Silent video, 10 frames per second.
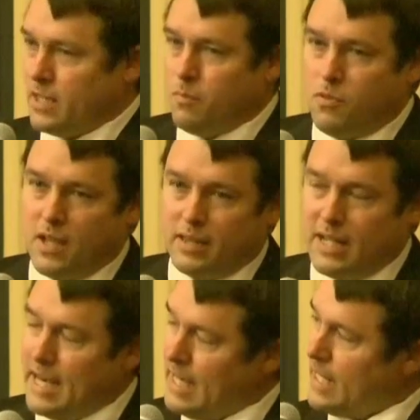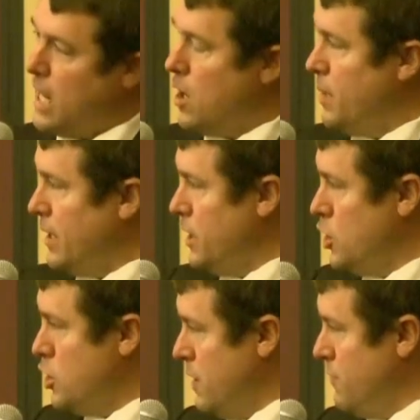them think that I didn't care about the
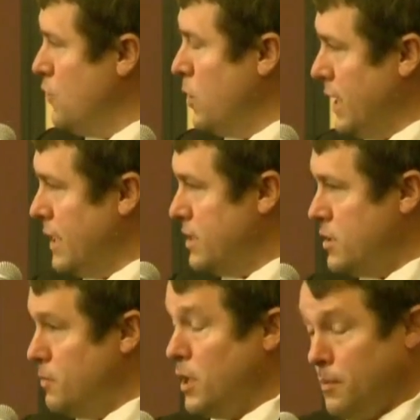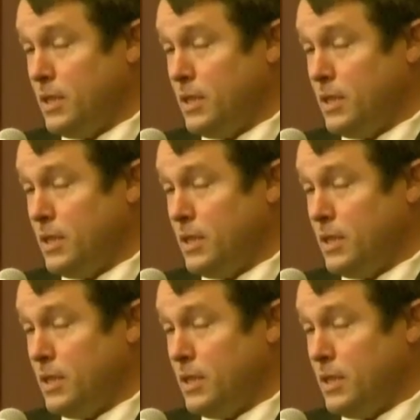issue by voting against the bill,